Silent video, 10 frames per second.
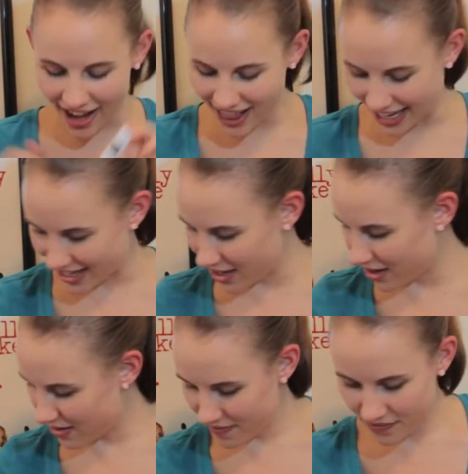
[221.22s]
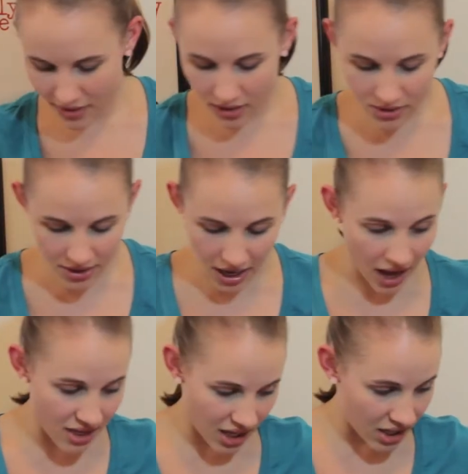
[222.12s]
I like it. So yeah,
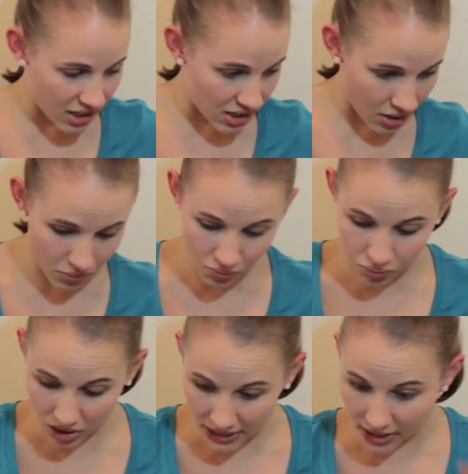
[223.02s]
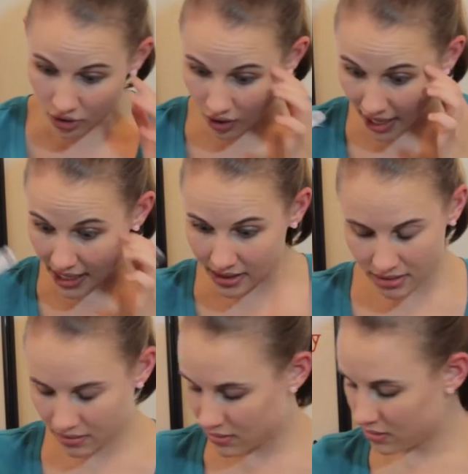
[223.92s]
I think that's a really great
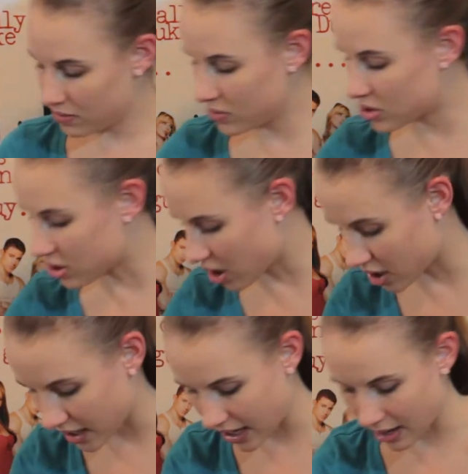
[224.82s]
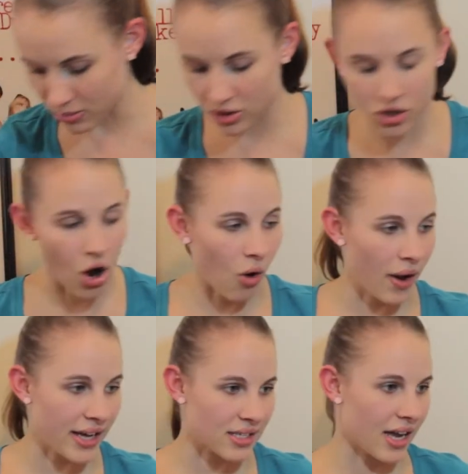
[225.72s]
starter kit. I'm so
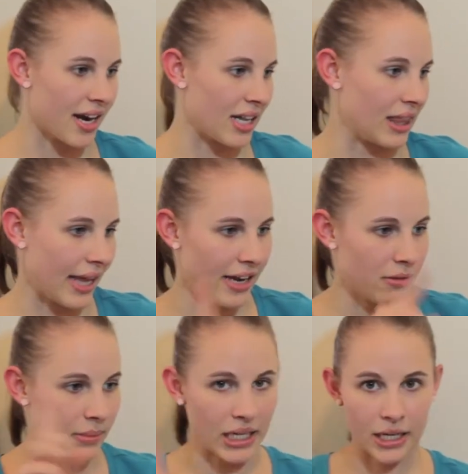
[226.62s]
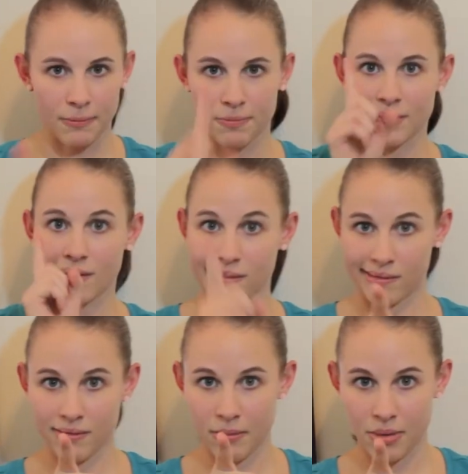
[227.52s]
excited. Let me
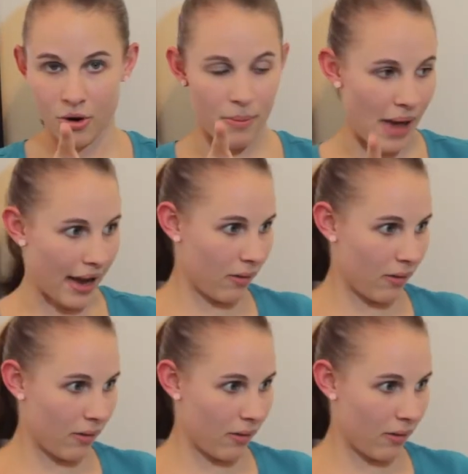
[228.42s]
be right back.